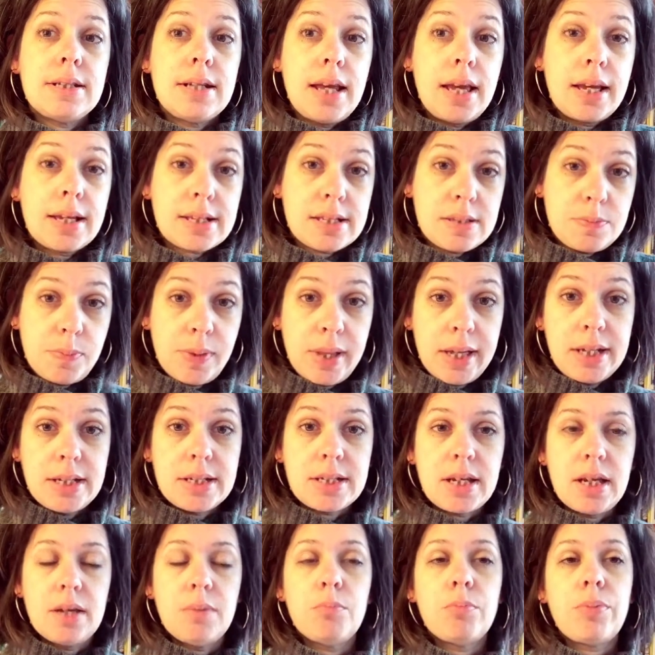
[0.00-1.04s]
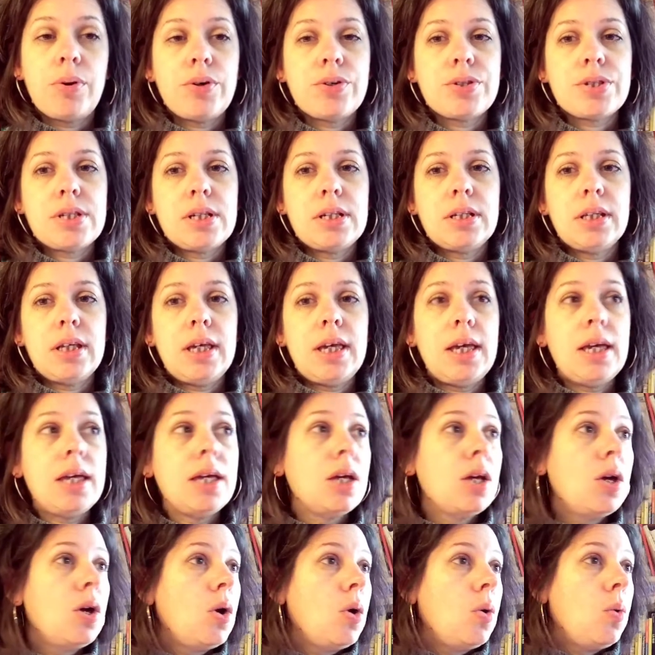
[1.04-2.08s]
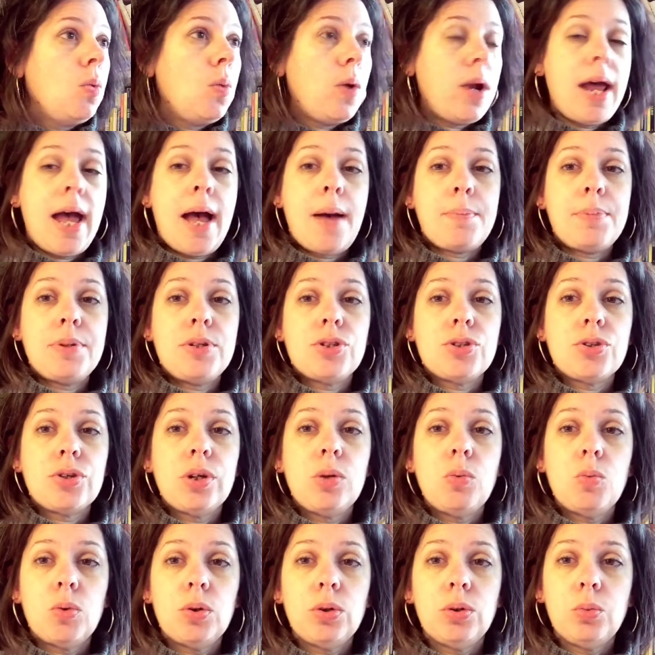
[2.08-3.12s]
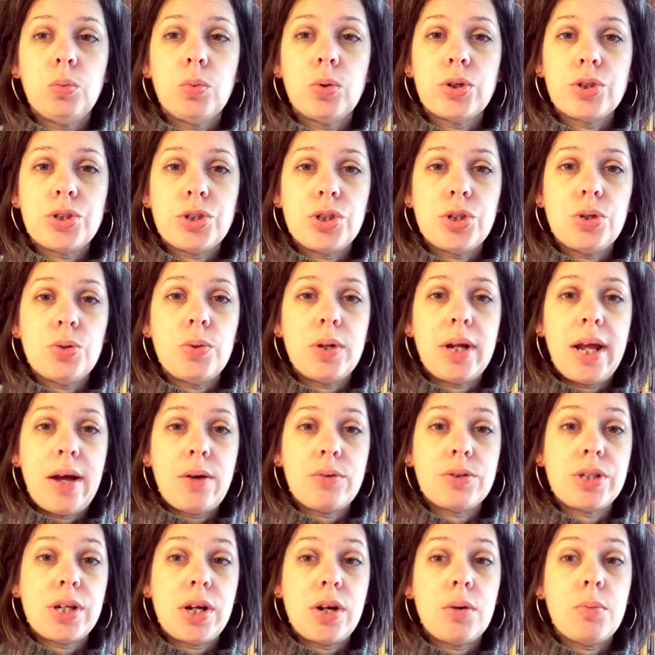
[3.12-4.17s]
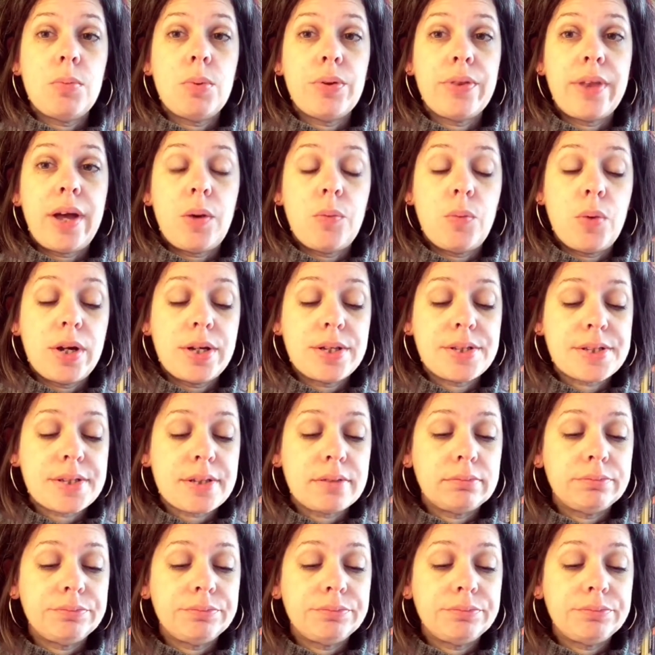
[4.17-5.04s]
explain to him personally what happened during World War II and how terrible that was.